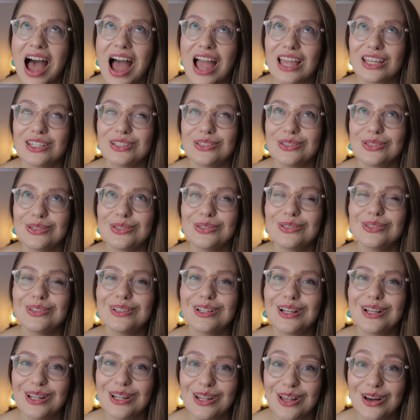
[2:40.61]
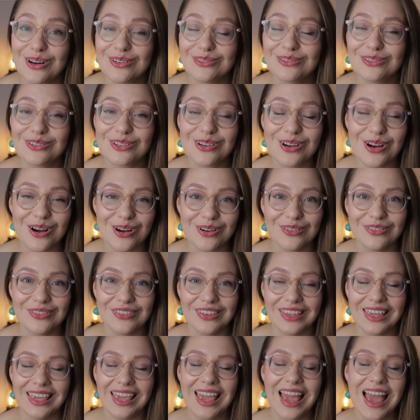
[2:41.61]
I do love
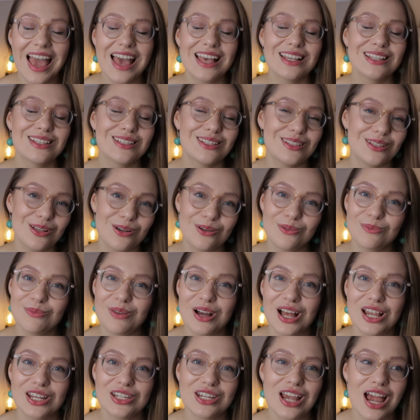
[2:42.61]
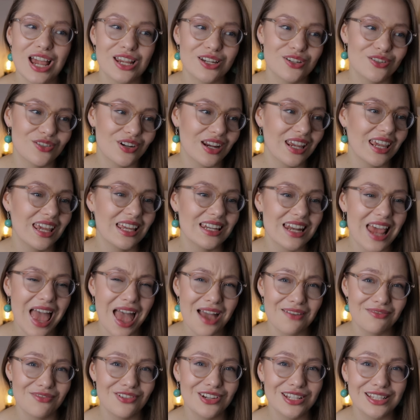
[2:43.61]
coffee so much. I drink it
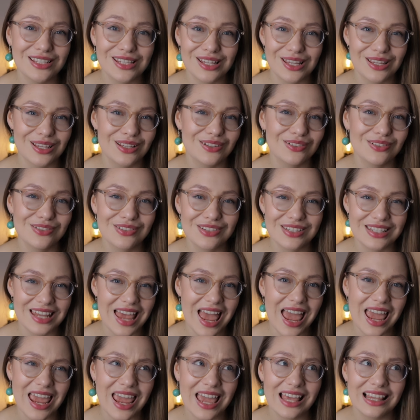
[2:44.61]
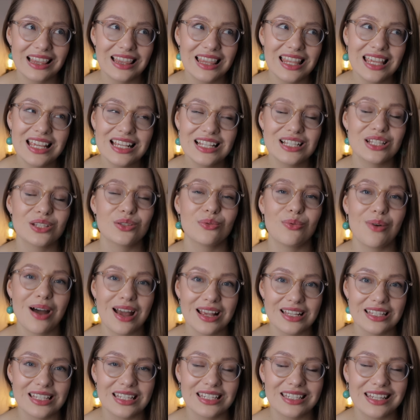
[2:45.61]
every single day, at least
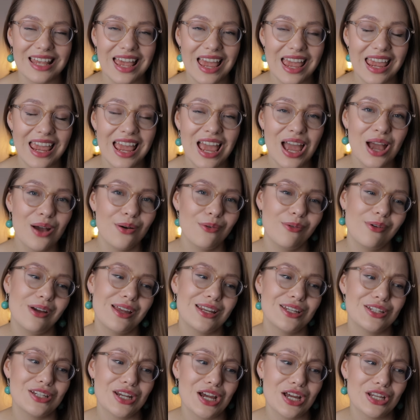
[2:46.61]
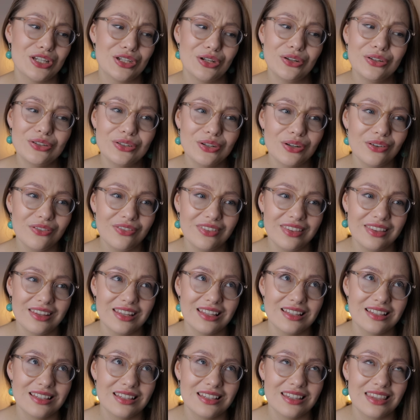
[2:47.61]
twice a day, which I don't know if
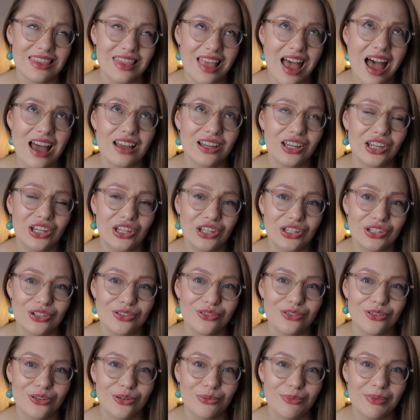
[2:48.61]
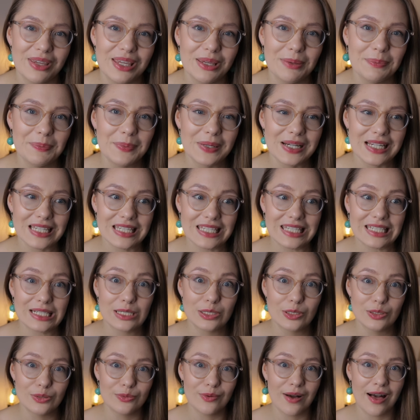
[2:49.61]
it's that good for me, but
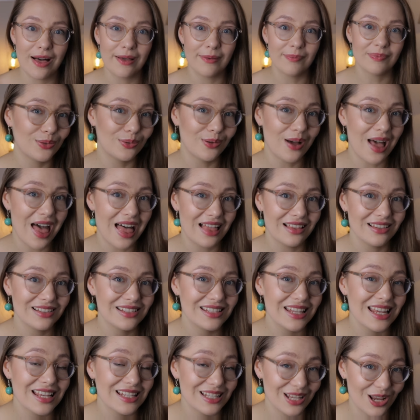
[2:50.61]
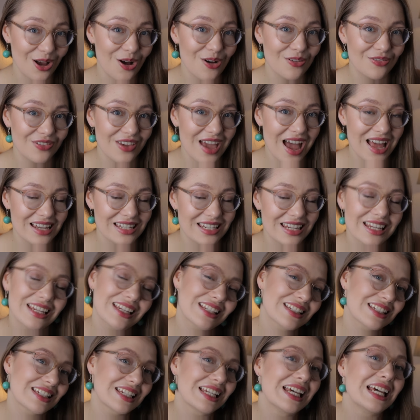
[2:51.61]
oh well. Who else is a coffee
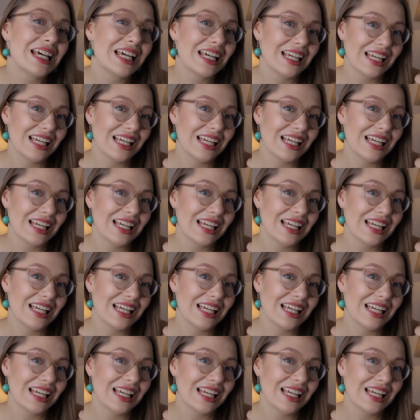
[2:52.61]
addict?